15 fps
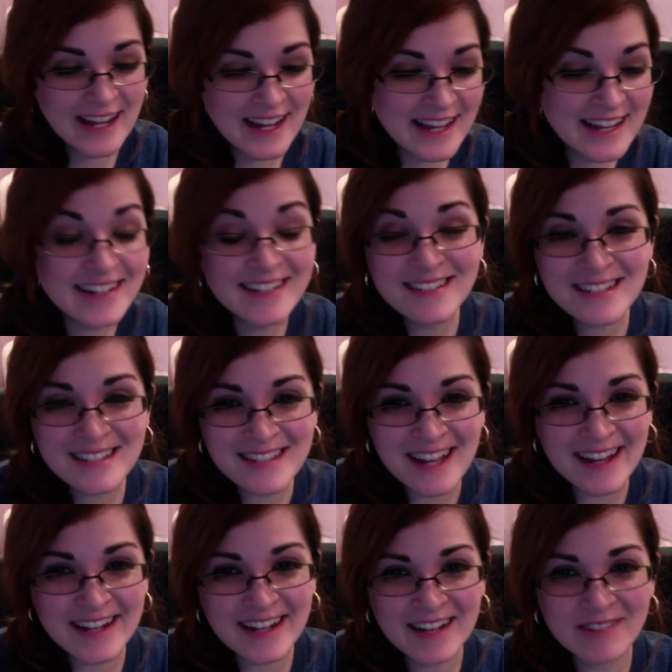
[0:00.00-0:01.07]
It is
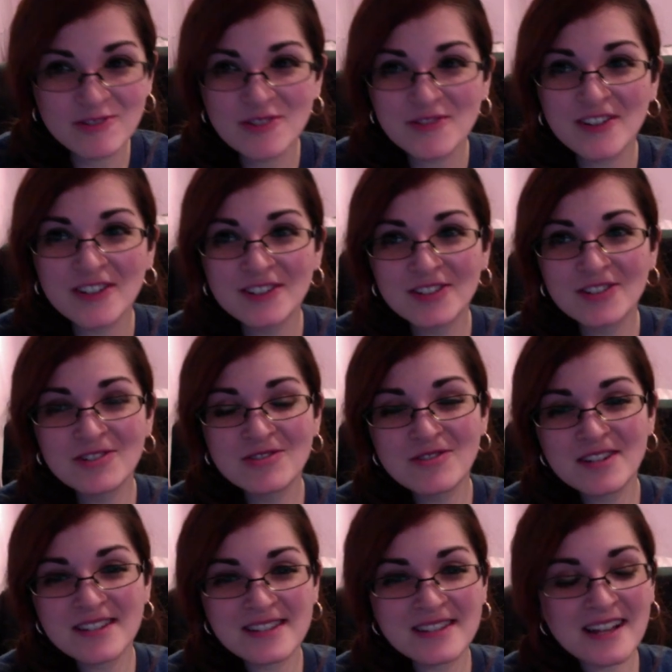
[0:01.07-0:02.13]
exciting. It was fun to do
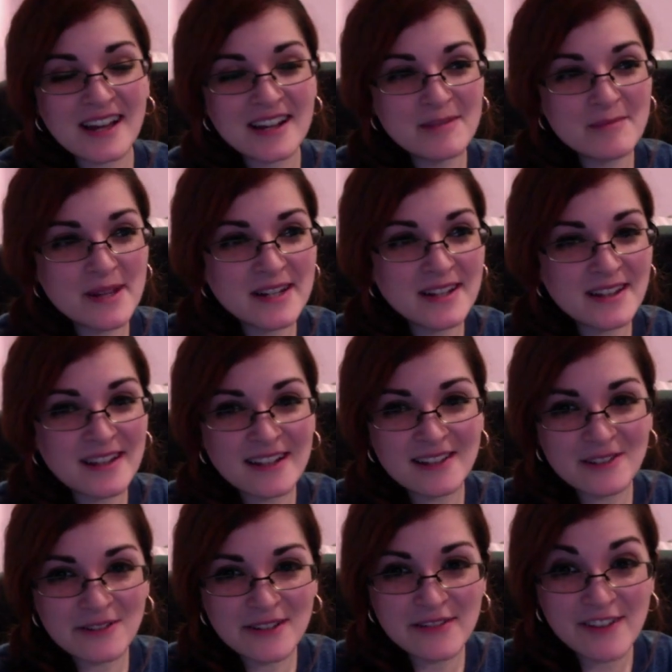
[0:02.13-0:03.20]
this. It kind of made it like a
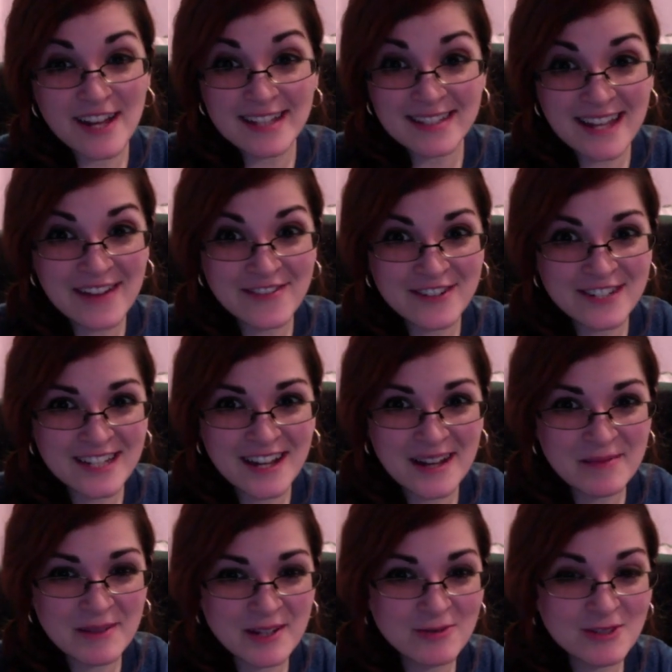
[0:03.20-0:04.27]
little event every time
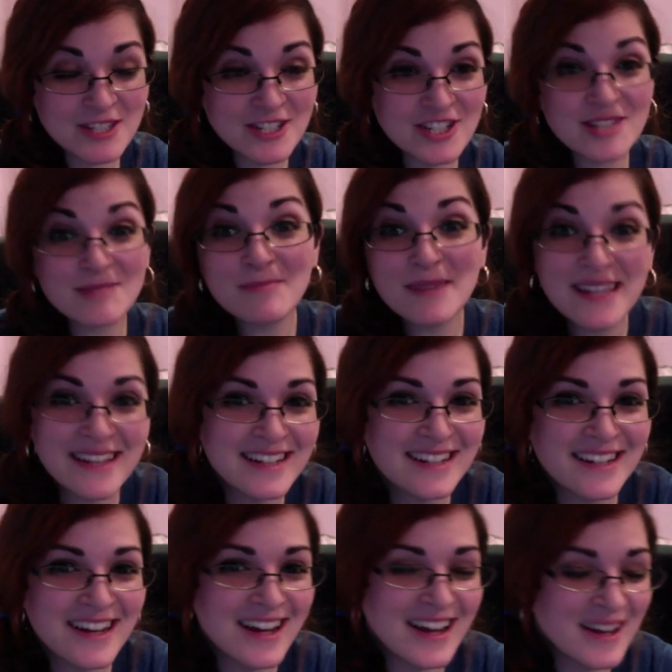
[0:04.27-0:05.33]
that it wasn't just me
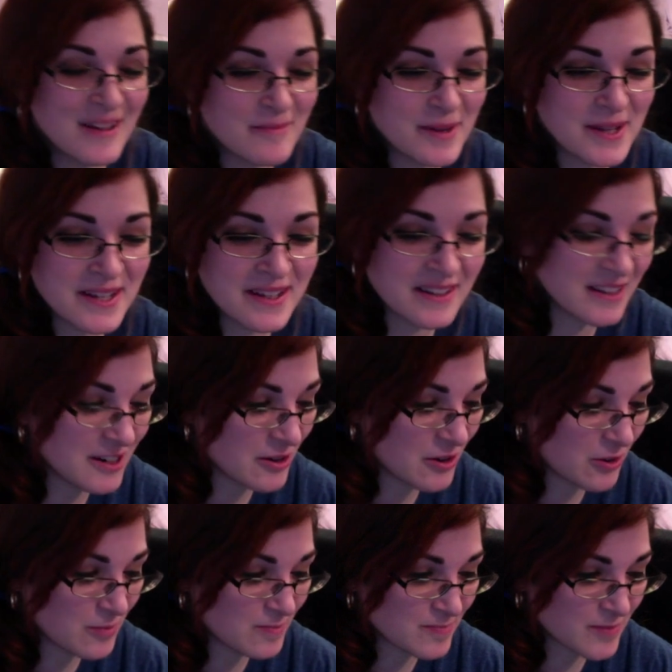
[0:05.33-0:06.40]
being, you
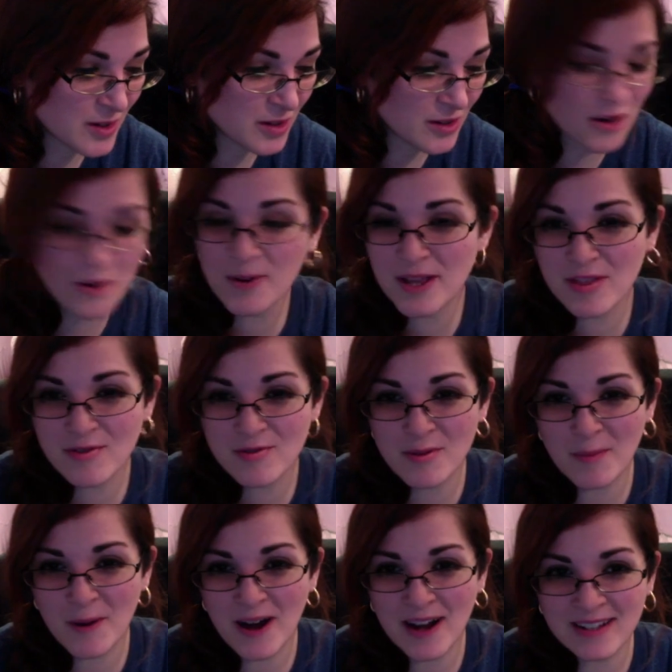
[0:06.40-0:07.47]
know, going through the
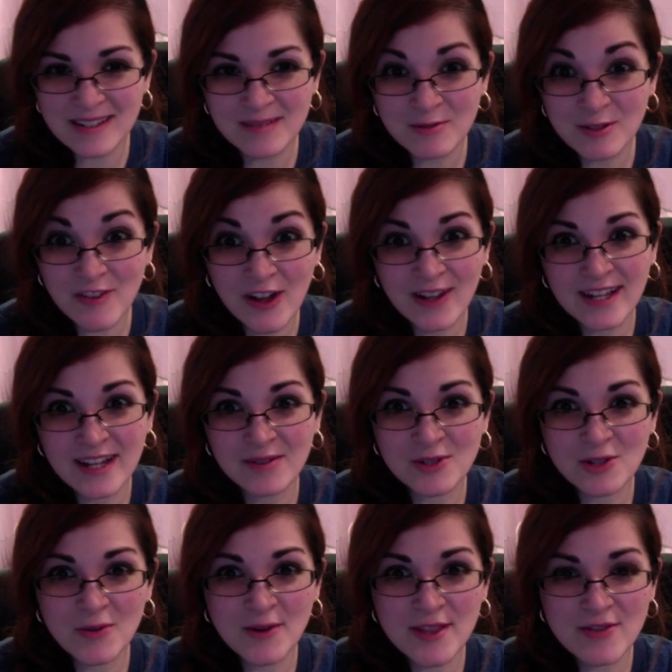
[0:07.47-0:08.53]
box. I was felt like I was
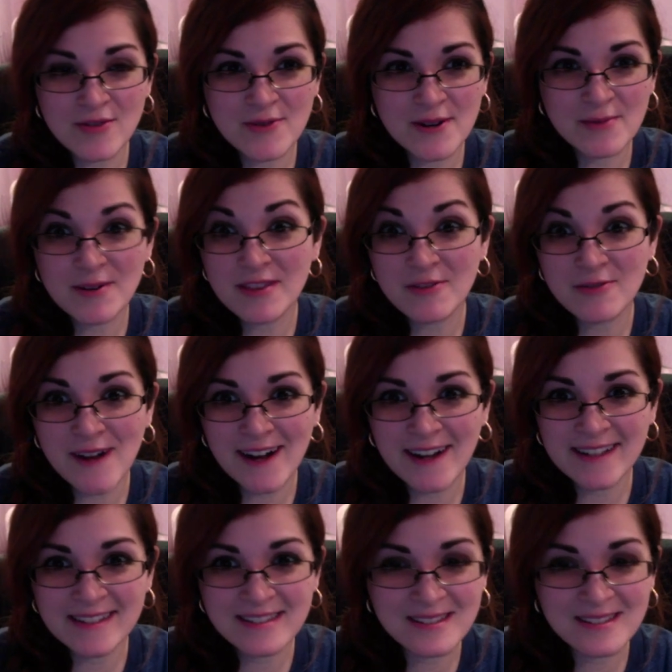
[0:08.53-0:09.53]
going through it with you guys.